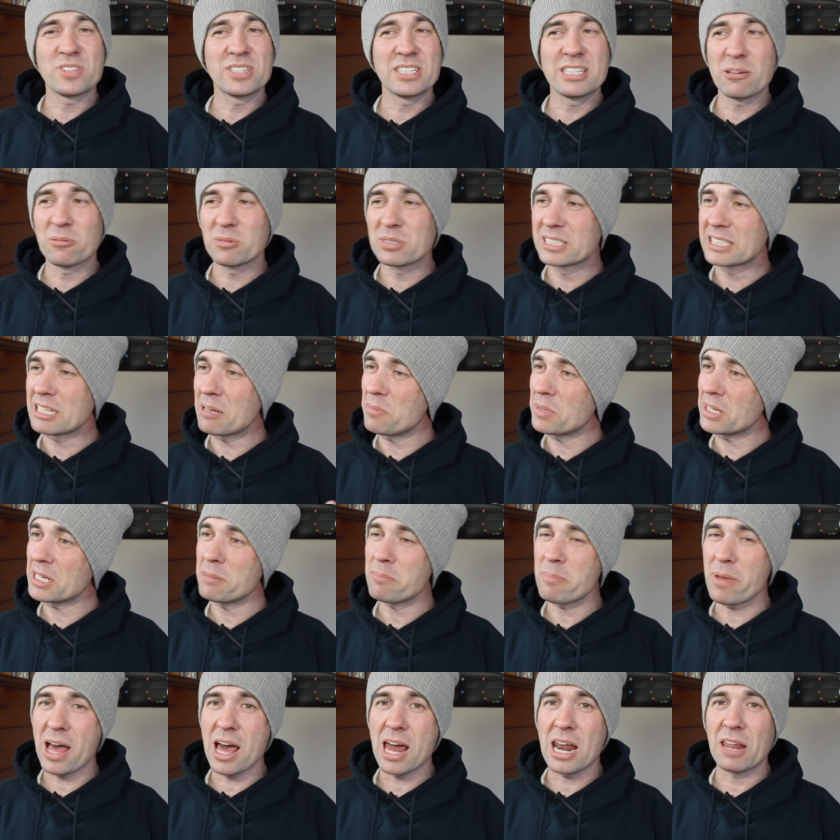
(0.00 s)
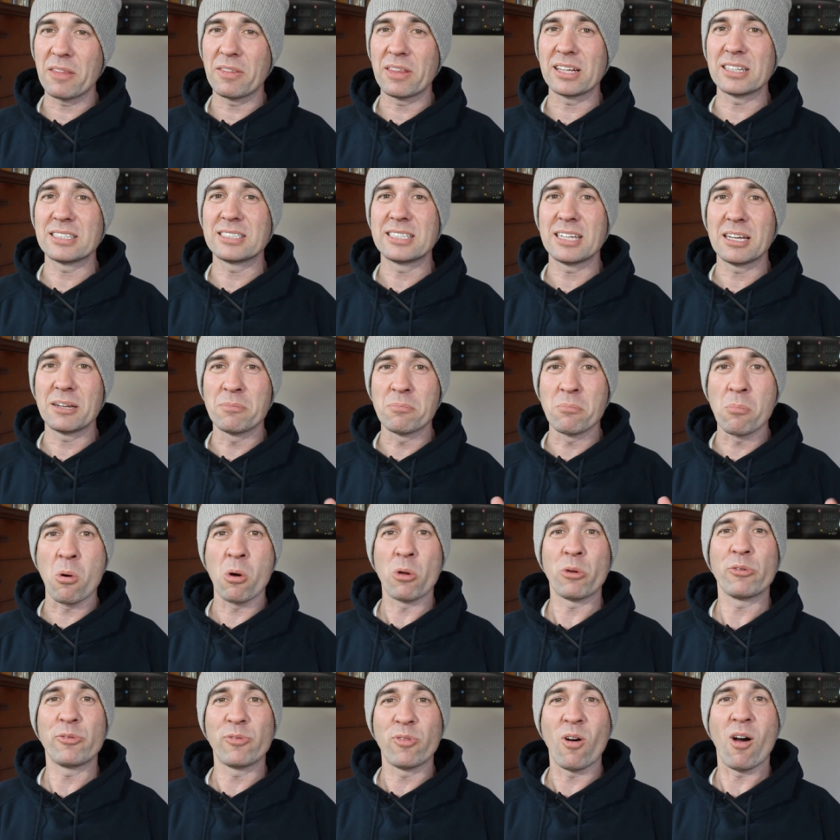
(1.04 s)
there was something about it that said
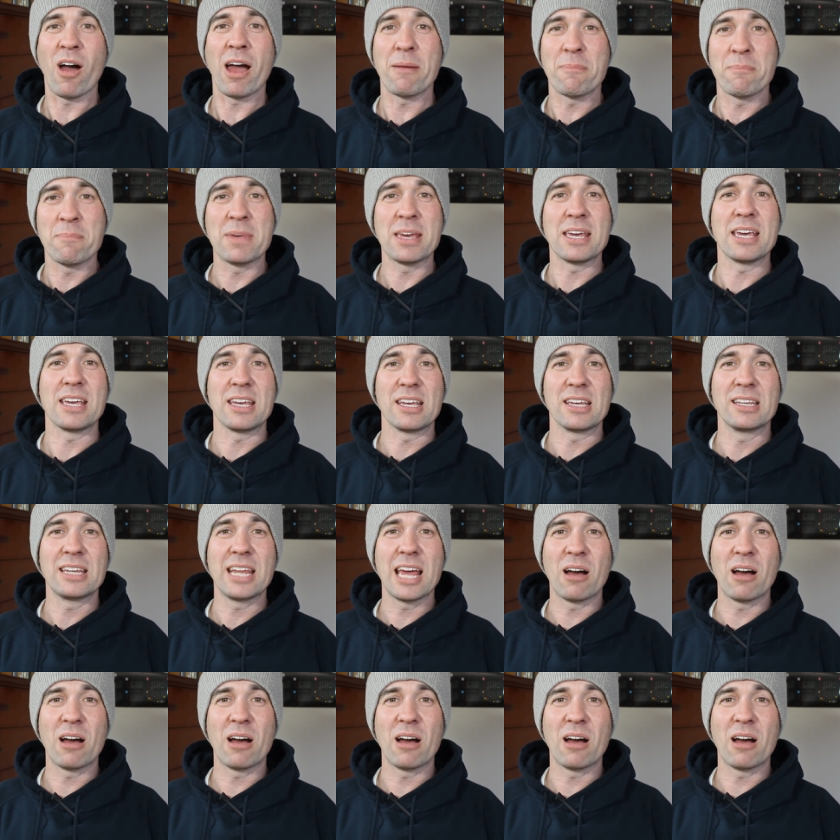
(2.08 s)
modify me.